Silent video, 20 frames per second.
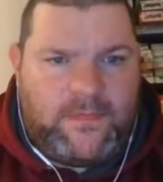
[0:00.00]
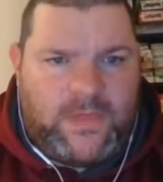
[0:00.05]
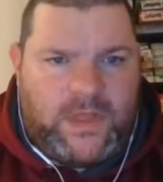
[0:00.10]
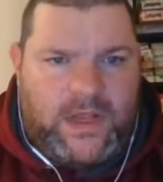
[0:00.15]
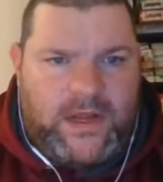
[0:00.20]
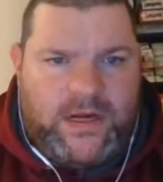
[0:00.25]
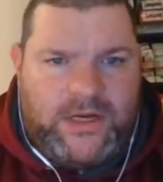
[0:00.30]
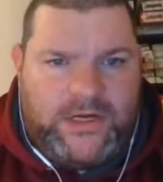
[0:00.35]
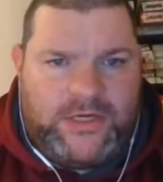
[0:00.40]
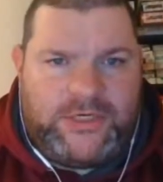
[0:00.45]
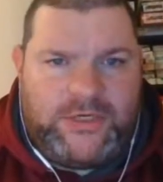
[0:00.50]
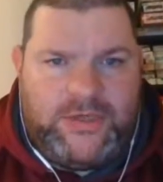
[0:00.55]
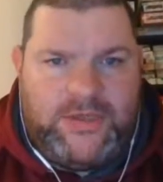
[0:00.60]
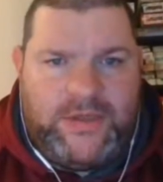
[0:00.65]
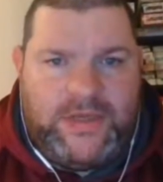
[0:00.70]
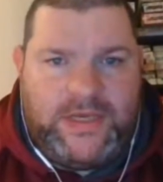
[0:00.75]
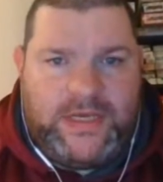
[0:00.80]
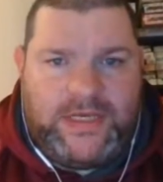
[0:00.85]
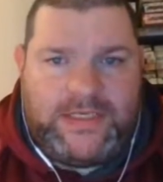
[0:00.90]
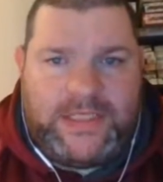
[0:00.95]
I'm going to show
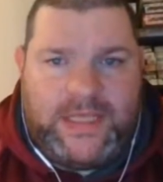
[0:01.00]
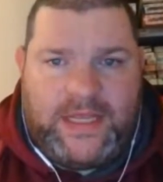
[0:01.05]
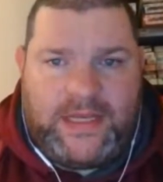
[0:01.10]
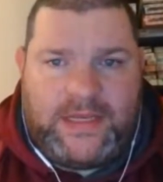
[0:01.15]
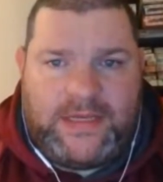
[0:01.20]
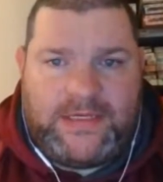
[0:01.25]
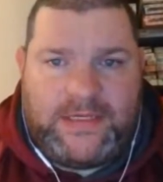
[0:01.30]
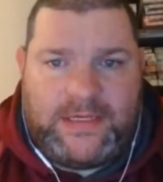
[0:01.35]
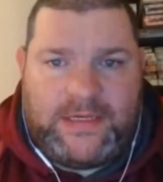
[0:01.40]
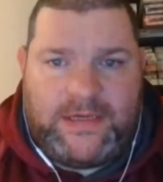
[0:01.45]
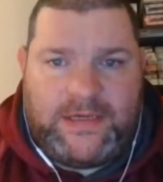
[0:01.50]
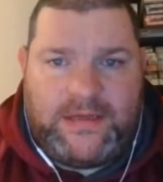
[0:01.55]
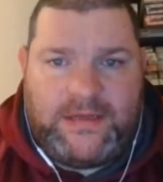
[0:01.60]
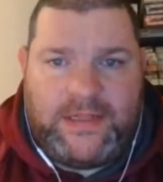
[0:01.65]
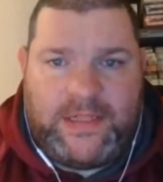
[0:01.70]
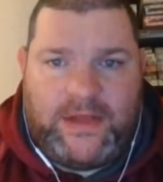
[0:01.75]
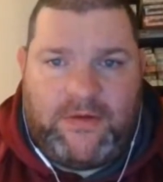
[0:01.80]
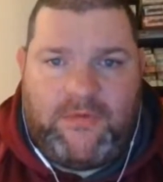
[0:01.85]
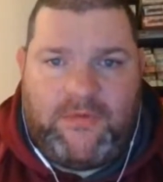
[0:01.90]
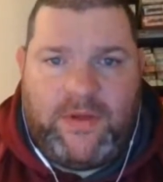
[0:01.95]
you guys that
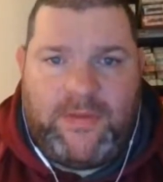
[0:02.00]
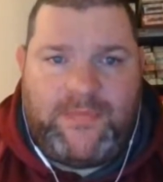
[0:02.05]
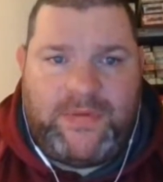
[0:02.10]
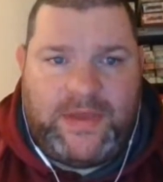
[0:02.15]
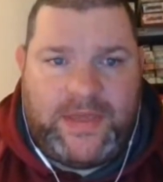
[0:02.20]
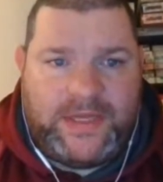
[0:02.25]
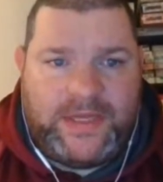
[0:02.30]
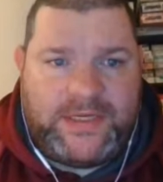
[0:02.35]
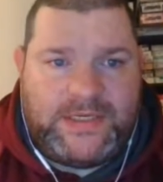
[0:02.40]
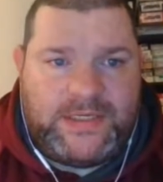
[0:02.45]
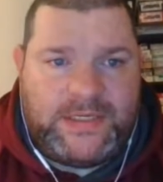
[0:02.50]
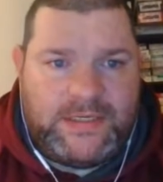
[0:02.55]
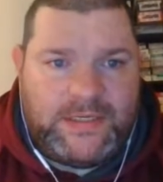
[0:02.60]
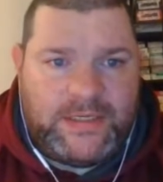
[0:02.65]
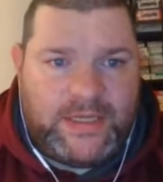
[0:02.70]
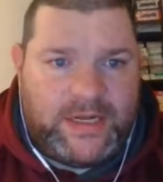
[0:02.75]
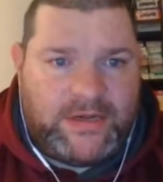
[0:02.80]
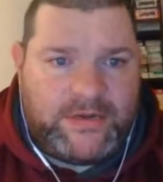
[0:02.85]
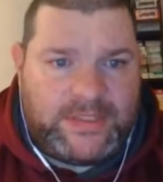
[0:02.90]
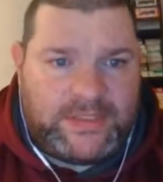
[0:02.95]
that web page
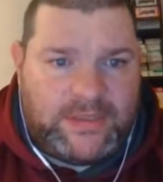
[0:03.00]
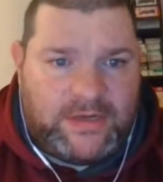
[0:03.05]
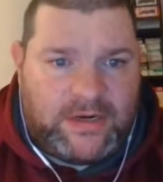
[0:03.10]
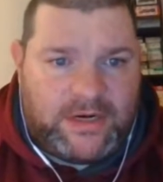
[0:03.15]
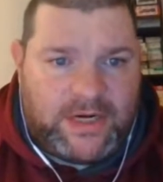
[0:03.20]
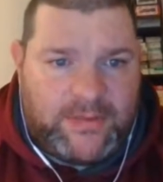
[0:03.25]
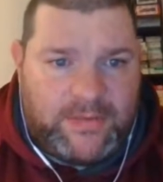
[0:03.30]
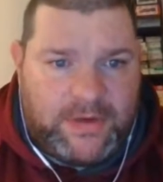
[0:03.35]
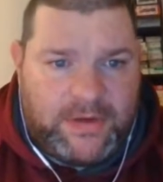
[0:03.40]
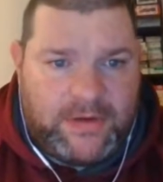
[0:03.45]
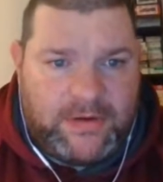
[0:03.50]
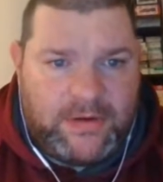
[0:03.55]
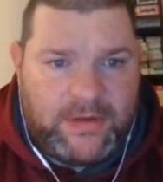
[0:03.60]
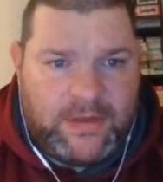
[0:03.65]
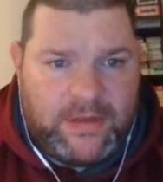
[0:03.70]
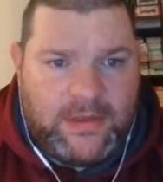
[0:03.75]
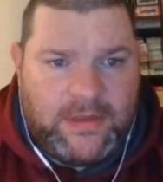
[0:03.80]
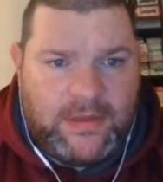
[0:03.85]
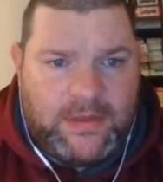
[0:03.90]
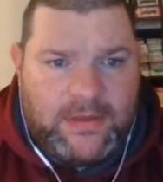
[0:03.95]
that I was talking about.
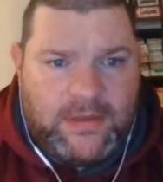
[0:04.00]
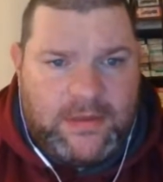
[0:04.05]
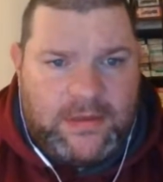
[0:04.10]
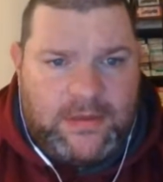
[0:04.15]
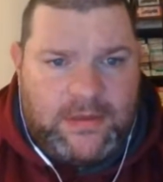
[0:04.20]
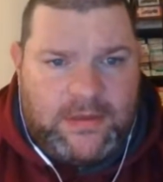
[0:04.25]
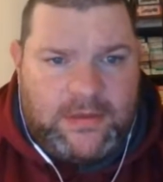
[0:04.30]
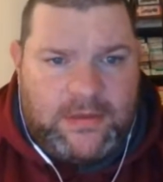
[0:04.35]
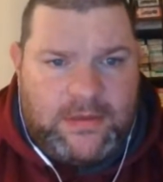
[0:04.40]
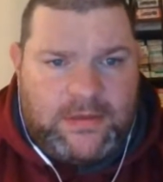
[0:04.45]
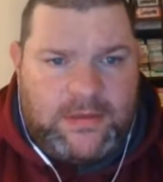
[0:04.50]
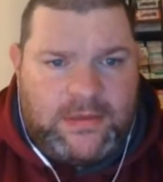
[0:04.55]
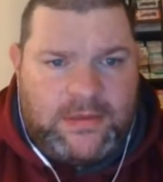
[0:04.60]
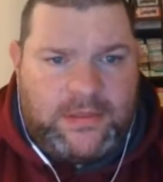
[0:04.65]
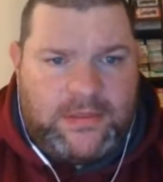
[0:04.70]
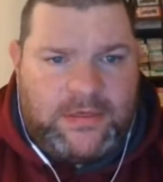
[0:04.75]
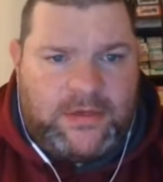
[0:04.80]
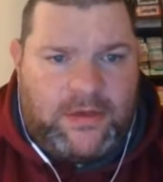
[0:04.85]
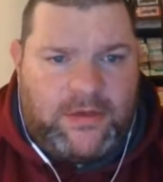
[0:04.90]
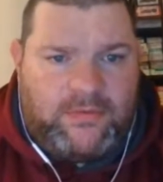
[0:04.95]

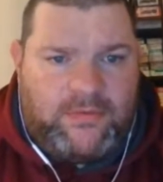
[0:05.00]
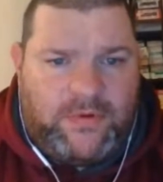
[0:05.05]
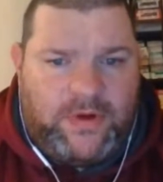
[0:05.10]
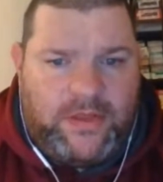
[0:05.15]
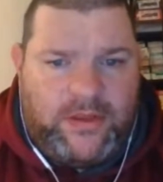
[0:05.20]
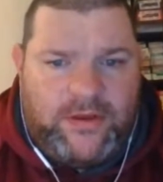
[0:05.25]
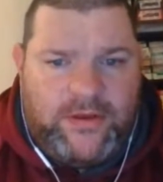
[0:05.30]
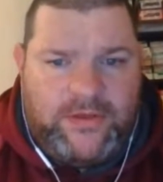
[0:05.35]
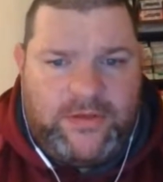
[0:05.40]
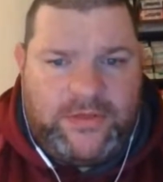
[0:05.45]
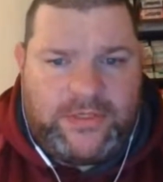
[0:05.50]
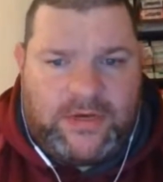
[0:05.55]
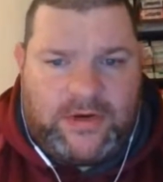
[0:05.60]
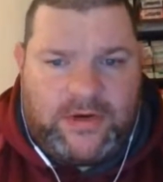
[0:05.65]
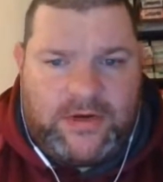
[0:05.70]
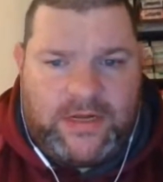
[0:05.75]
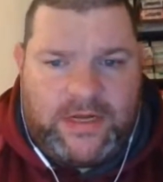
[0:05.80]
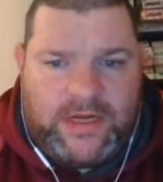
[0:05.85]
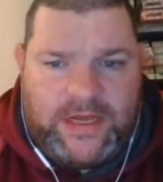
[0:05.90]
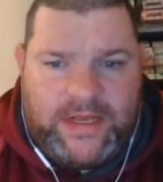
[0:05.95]
It's called Rail News
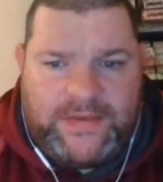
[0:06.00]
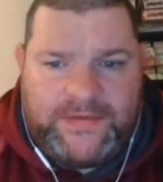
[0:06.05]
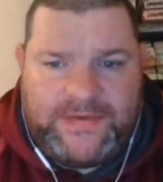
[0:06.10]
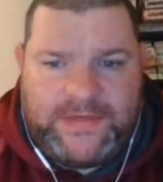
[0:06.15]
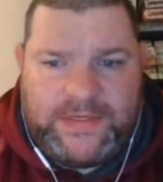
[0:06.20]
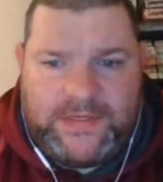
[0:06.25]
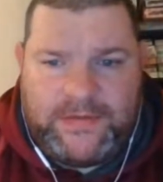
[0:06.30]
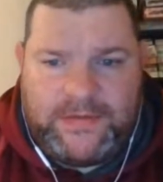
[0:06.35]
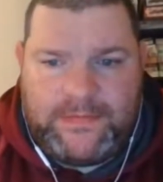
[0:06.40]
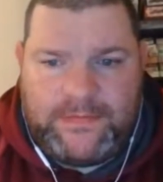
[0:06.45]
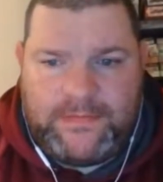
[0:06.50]
Archives.